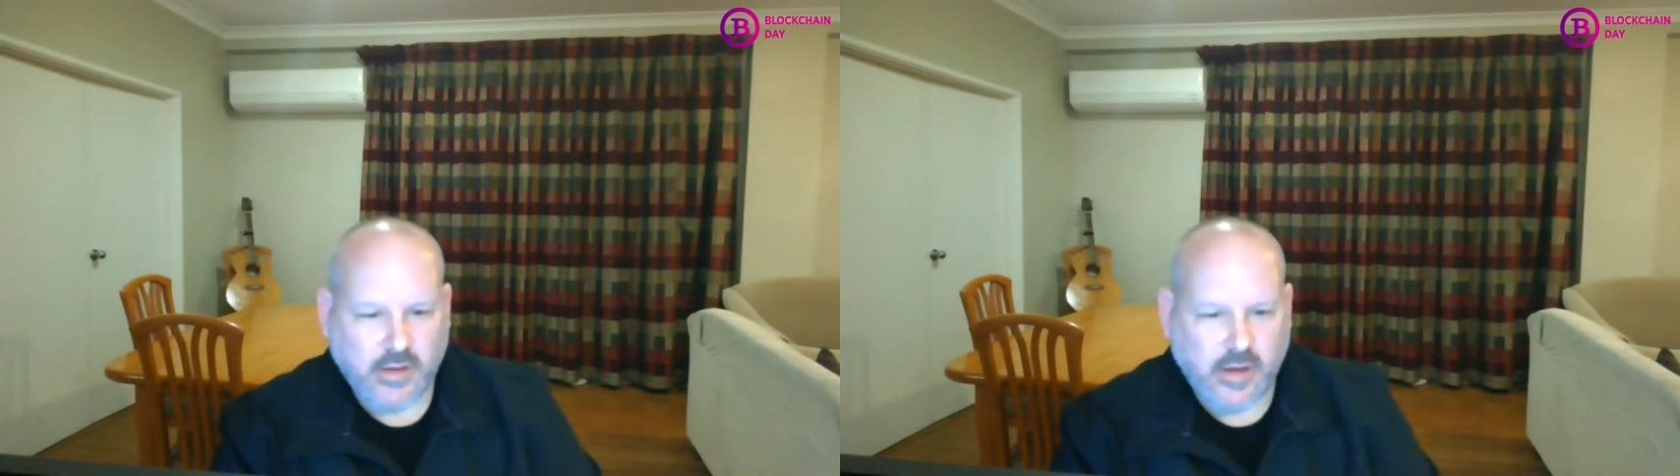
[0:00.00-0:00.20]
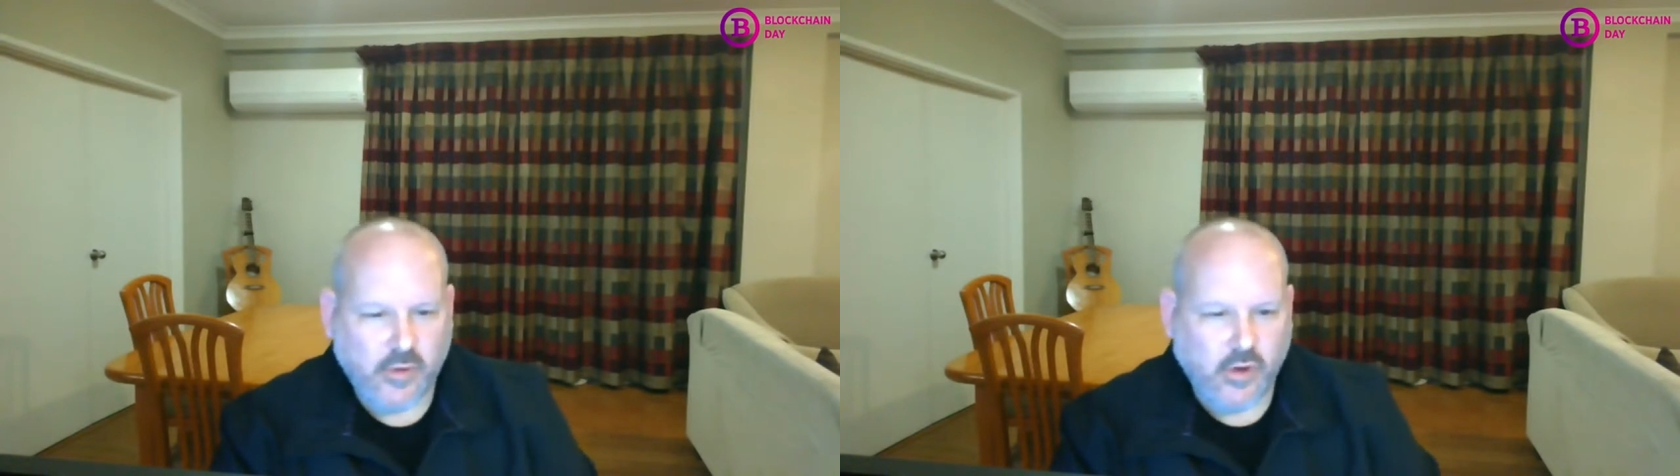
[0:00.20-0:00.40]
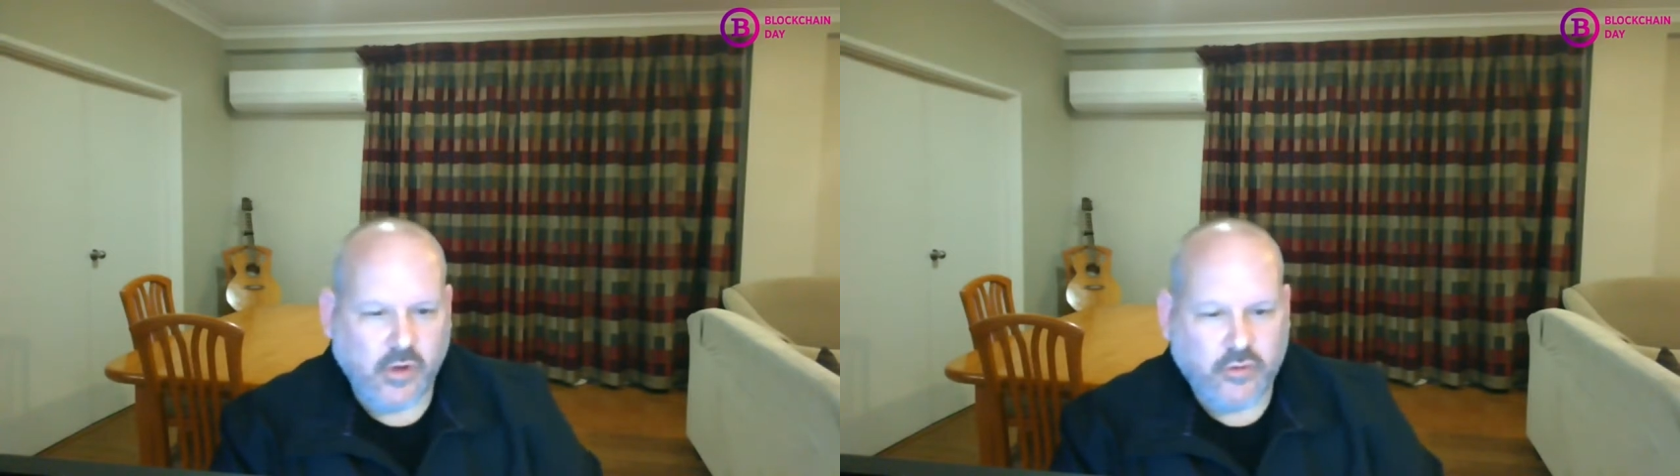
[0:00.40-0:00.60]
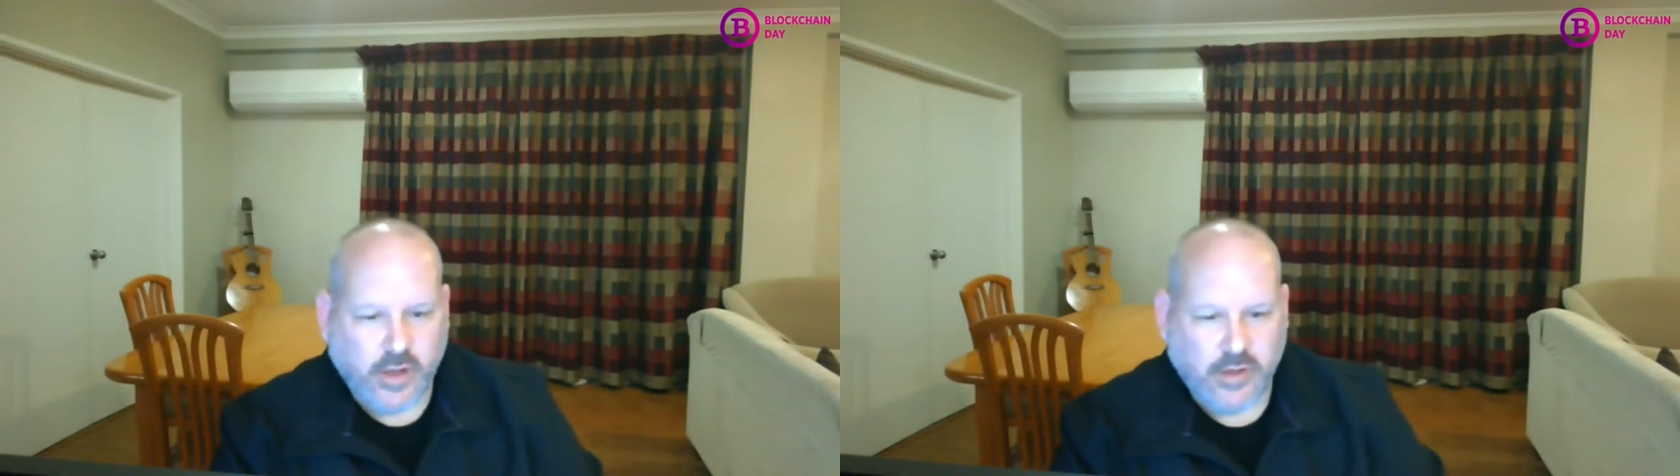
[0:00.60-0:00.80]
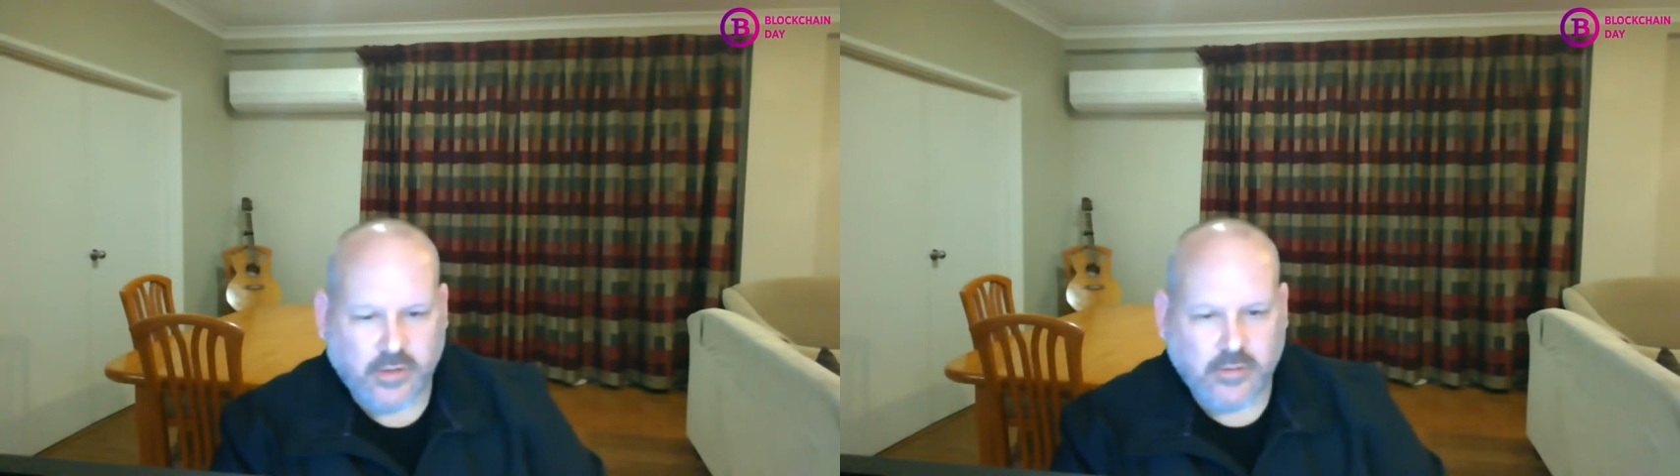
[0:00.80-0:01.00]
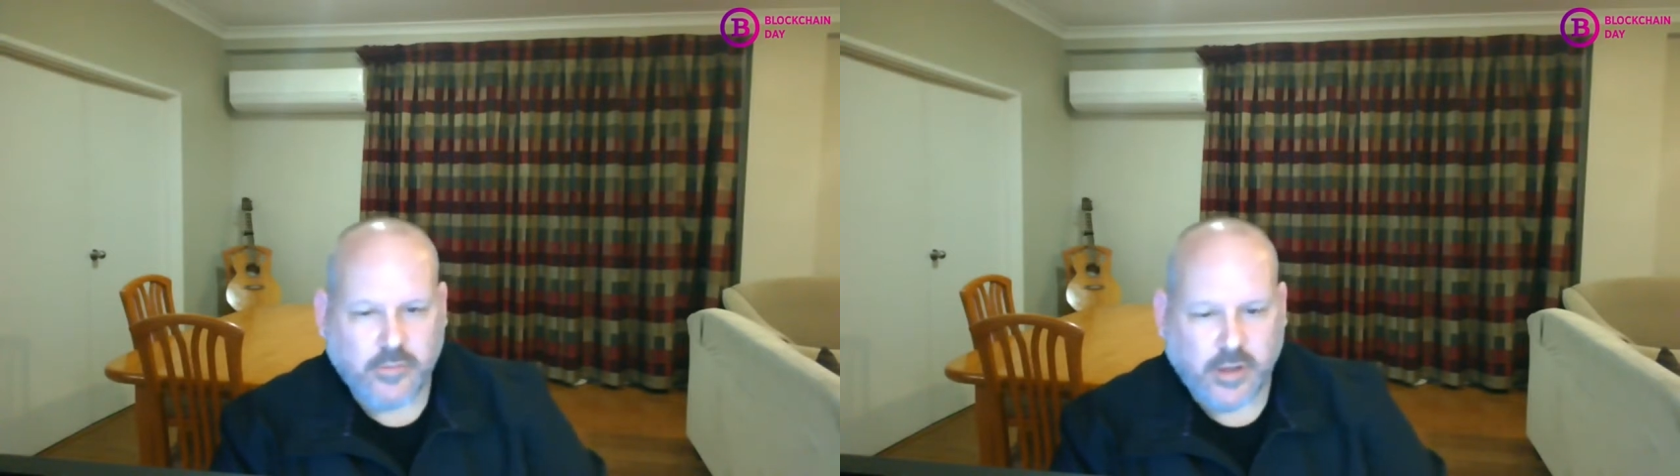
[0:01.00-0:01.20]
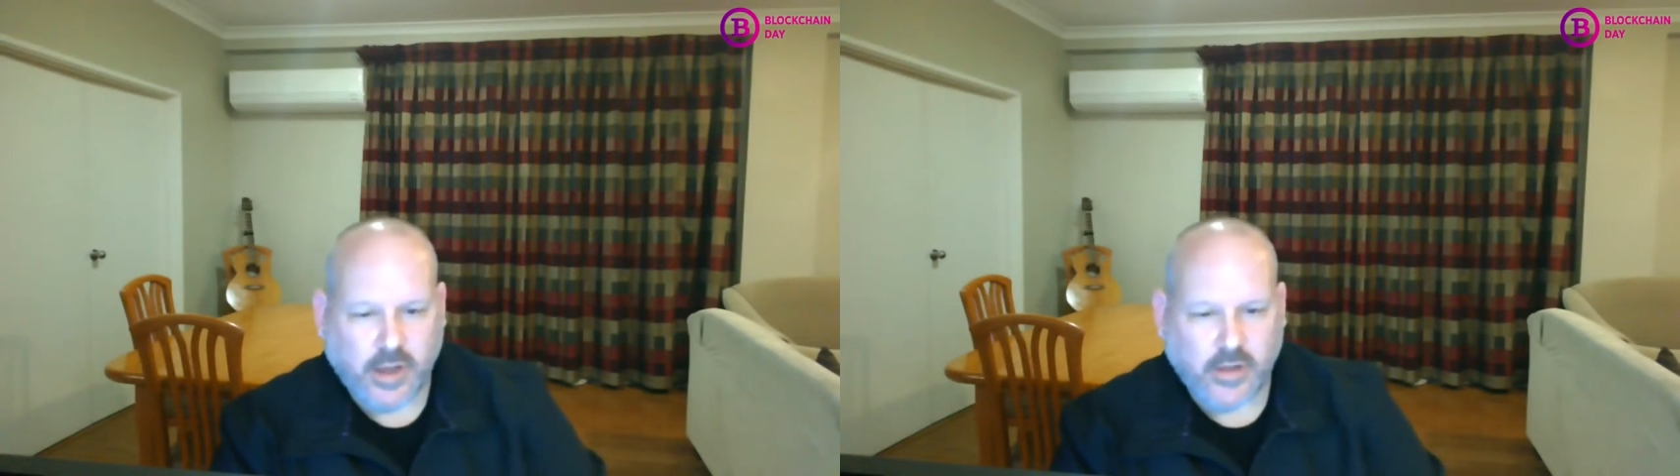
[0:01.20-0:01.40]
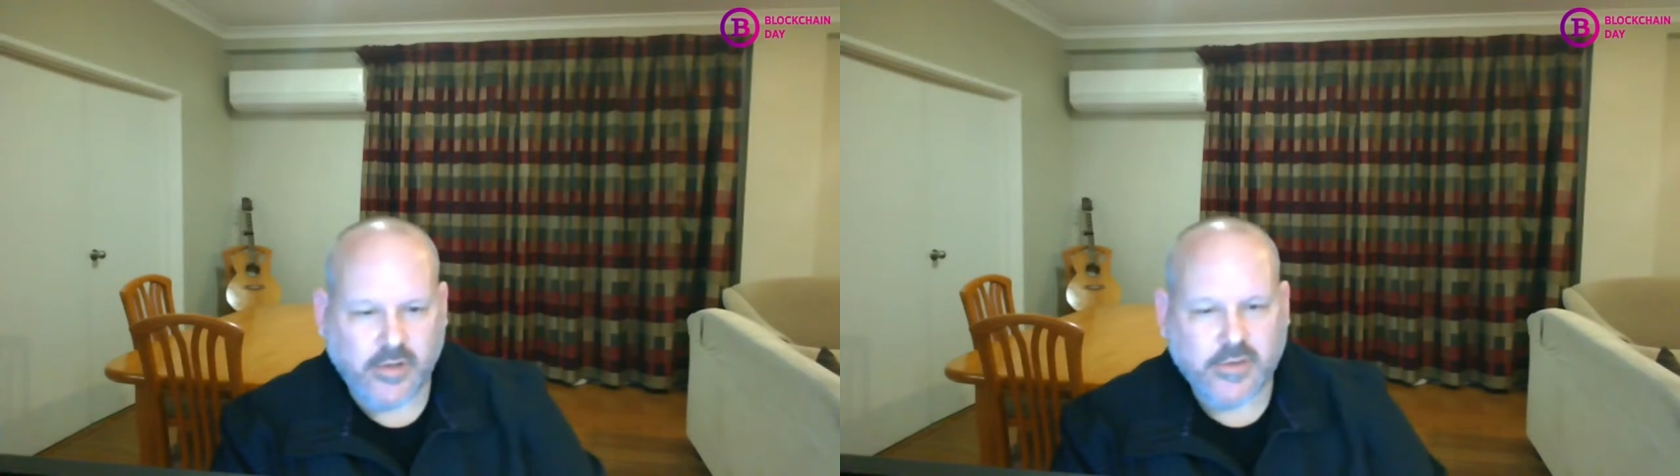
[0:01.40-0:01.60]
Have they got channel
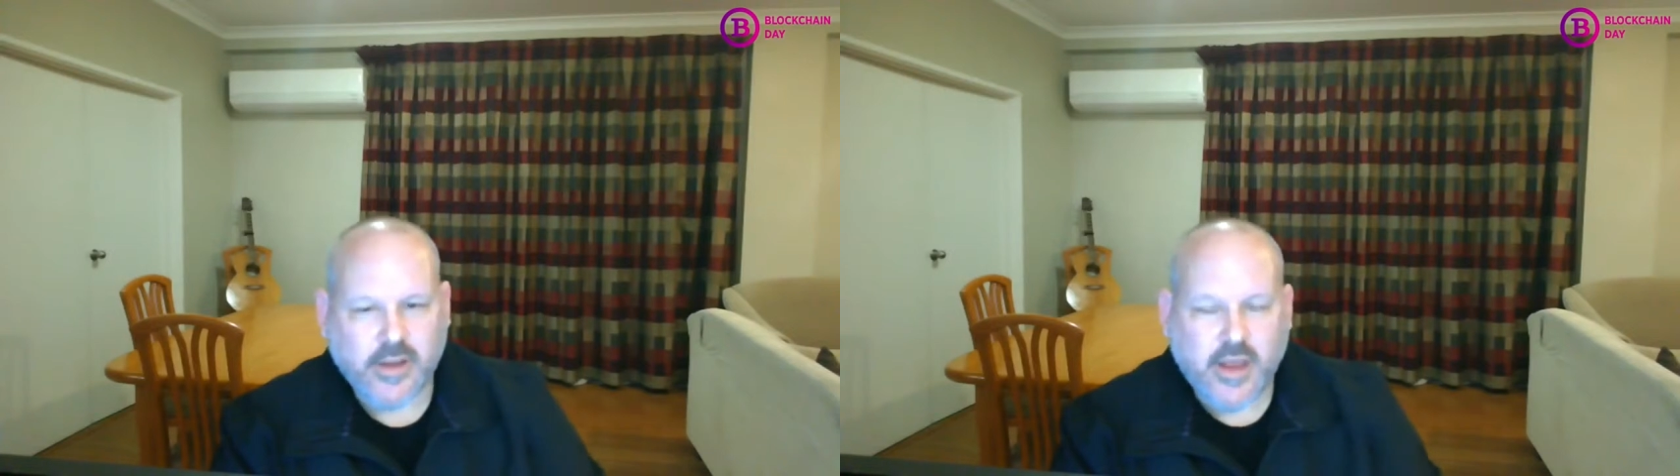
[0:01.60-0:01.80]
partners?